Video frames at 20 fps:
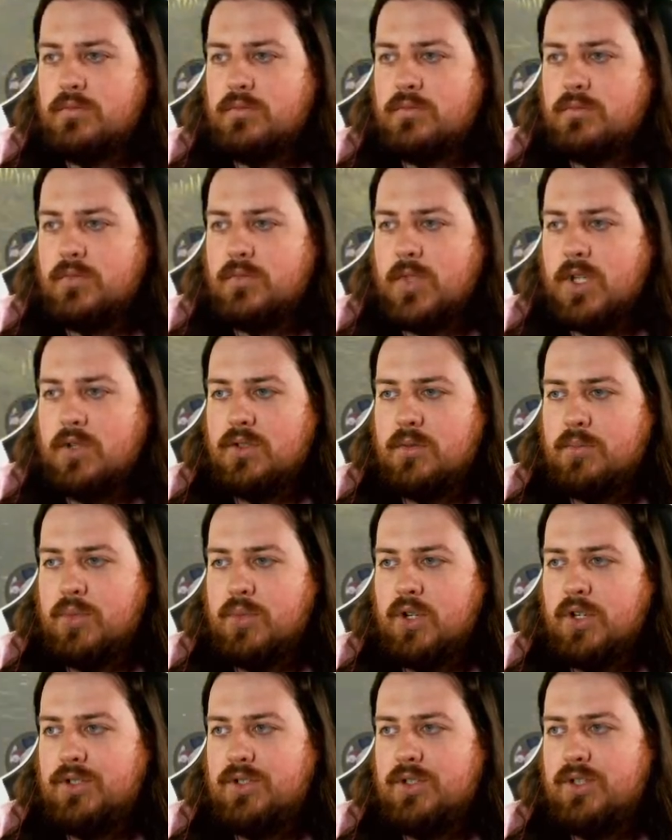There's the
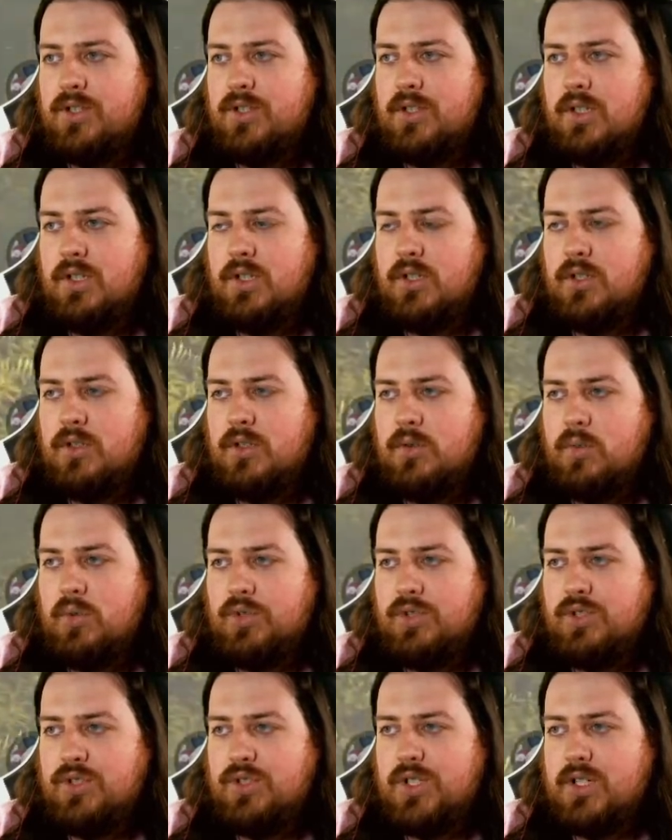bridge. We'll
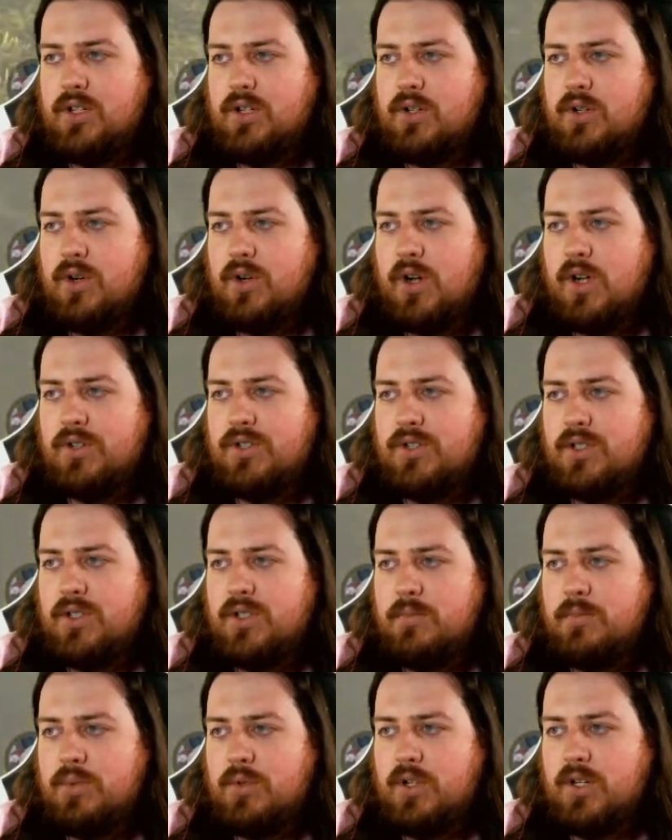sneak across the
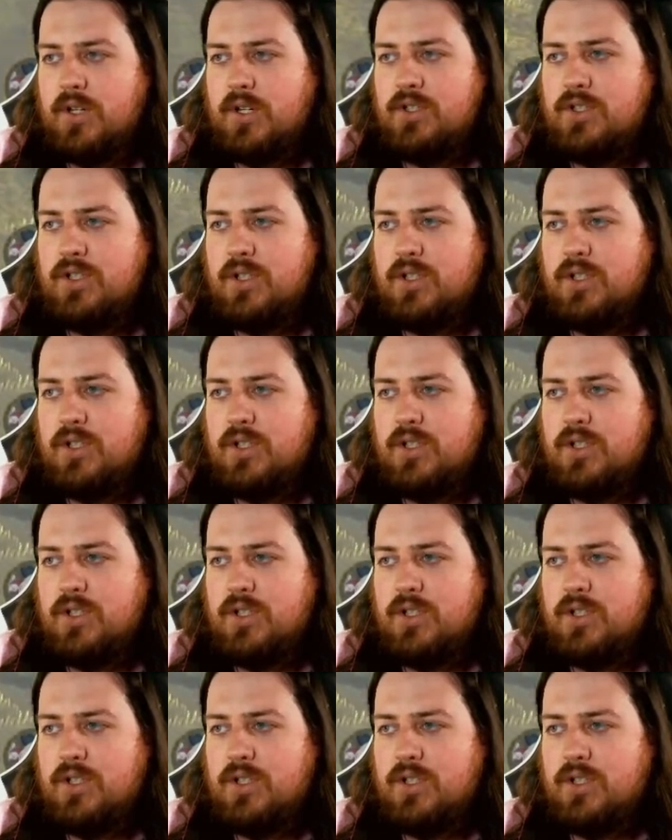bridge.